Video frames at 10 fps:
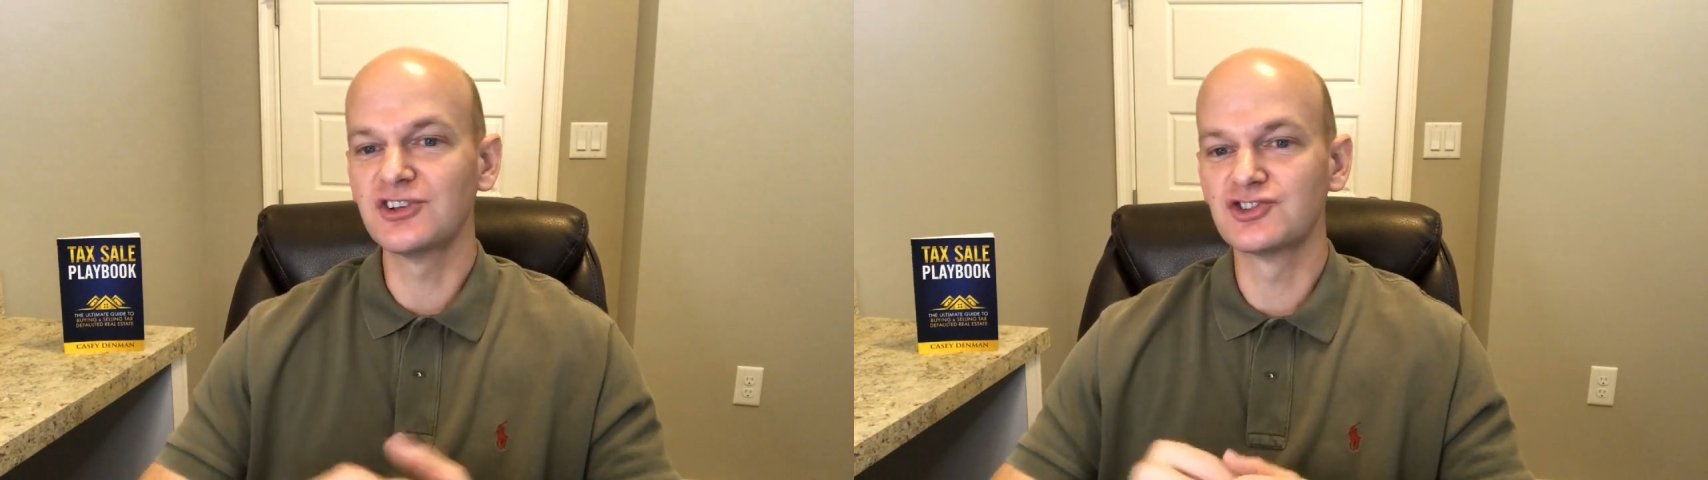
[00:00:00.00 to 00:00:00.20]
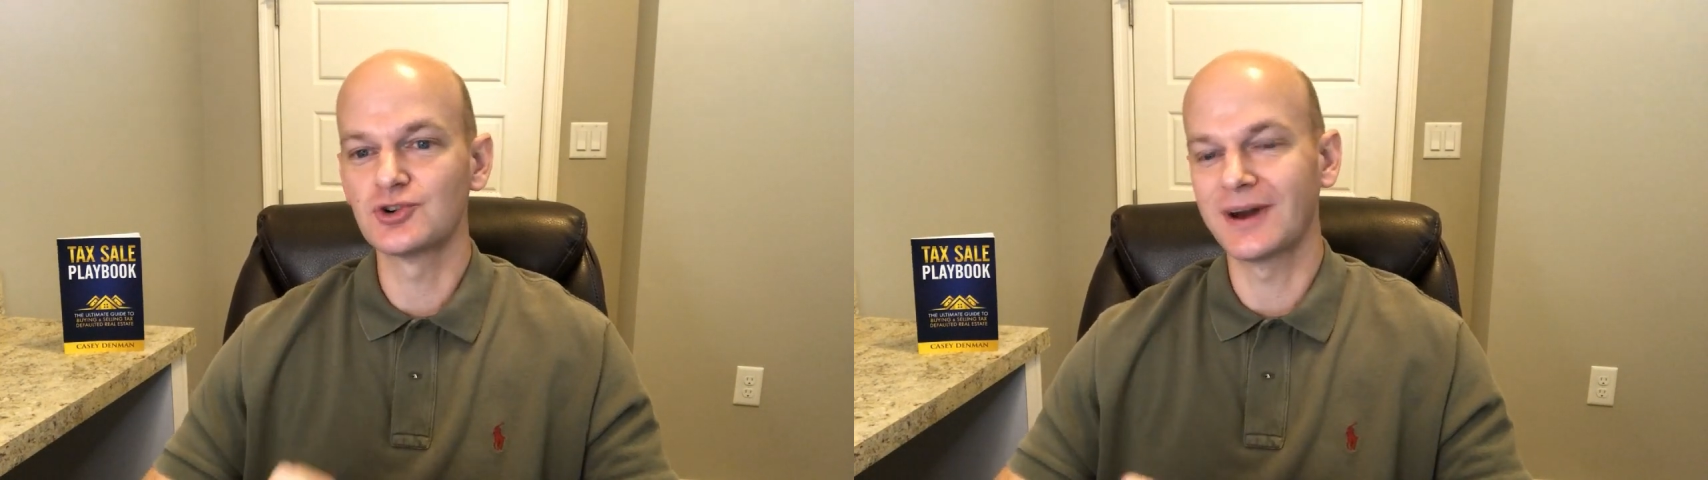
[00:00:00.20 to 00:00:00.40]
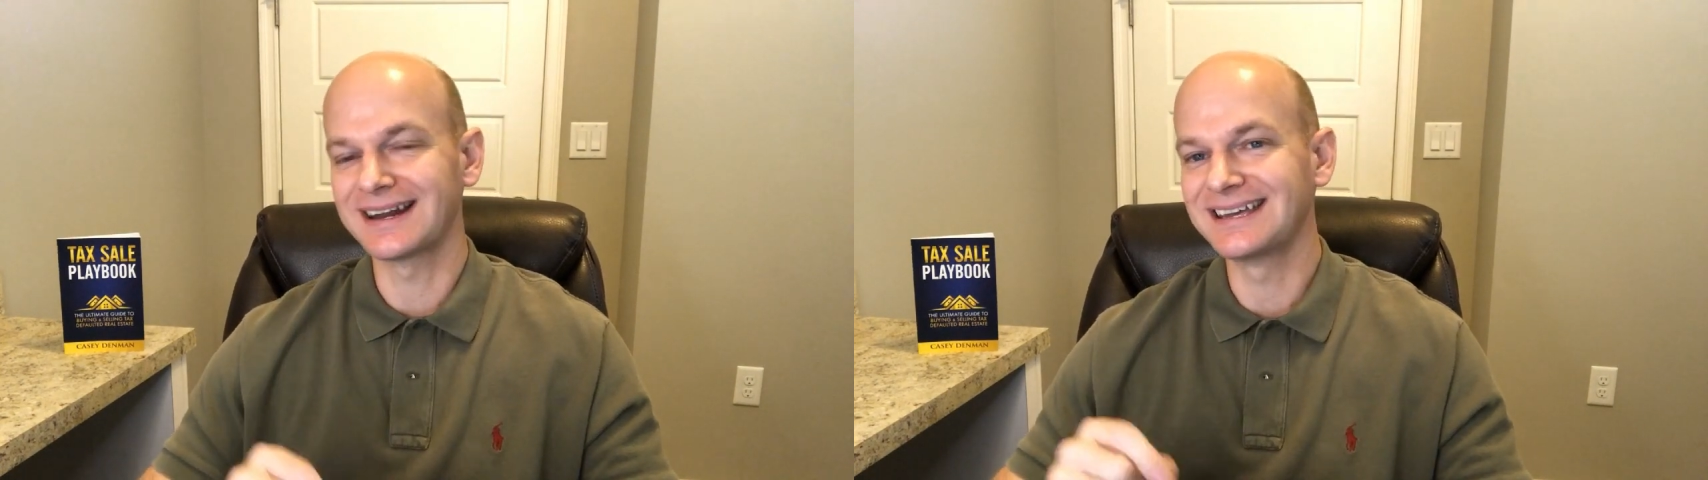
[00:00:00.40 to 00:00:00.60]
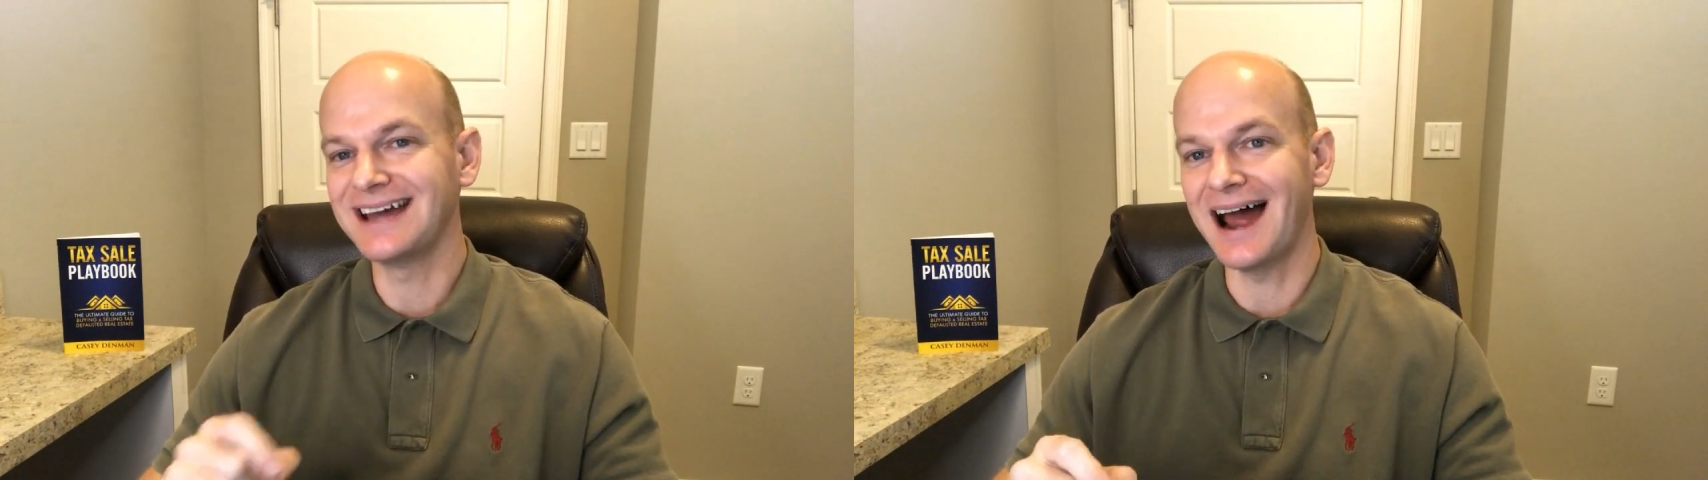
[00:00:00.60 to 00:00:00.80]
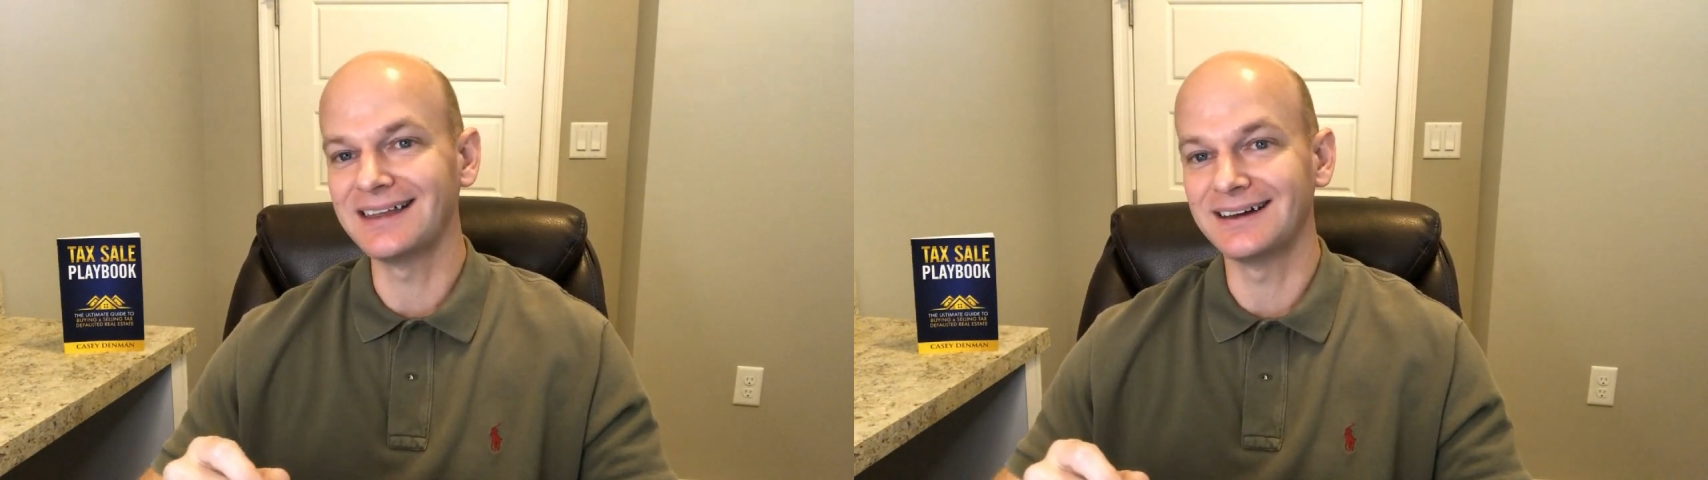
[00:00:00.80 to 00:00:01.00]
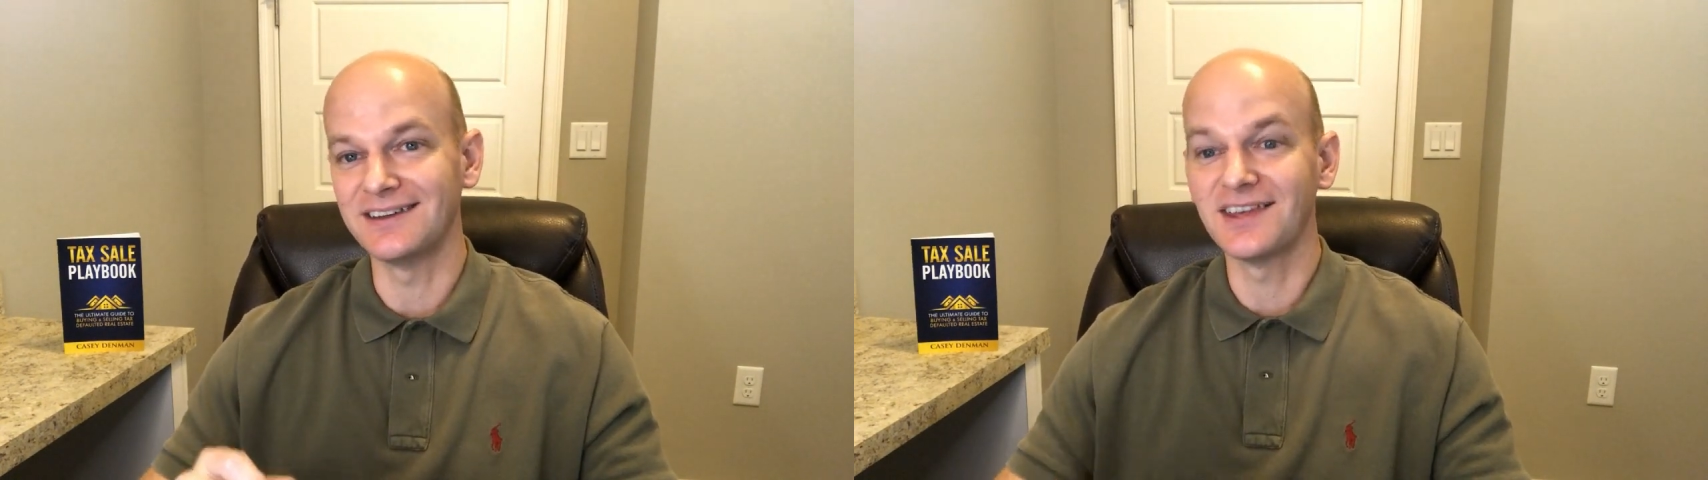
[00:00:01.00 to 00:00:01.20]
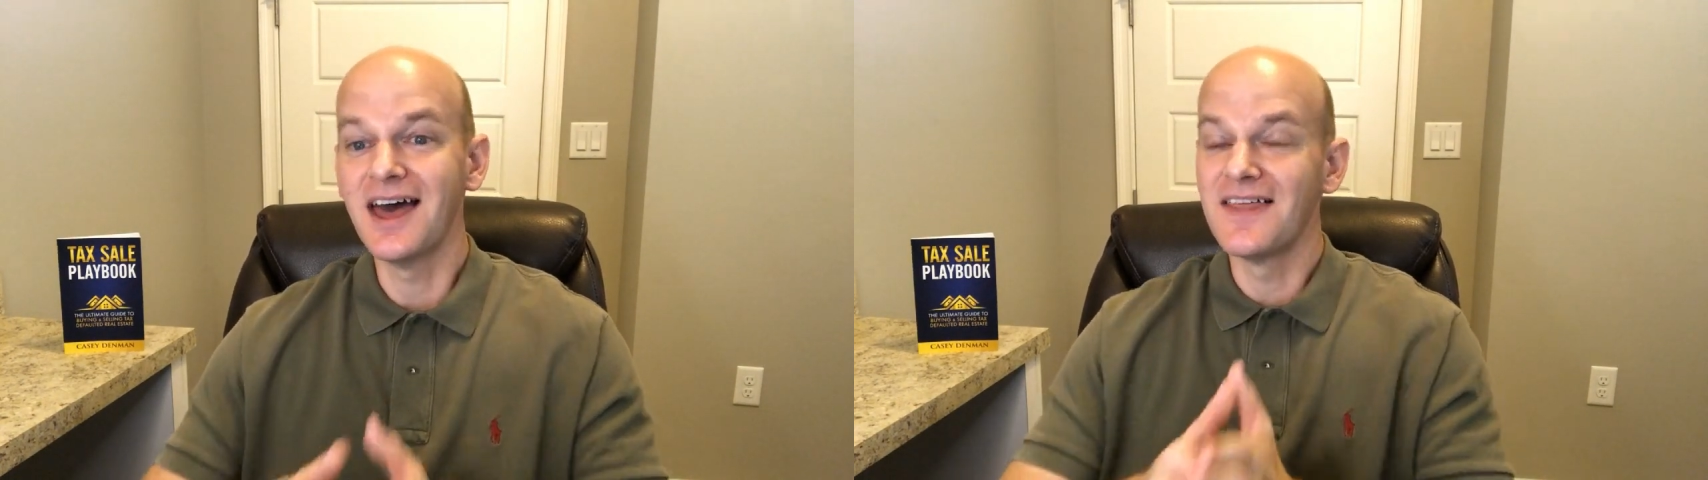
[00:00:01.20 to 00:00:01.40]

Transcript: strict guidelines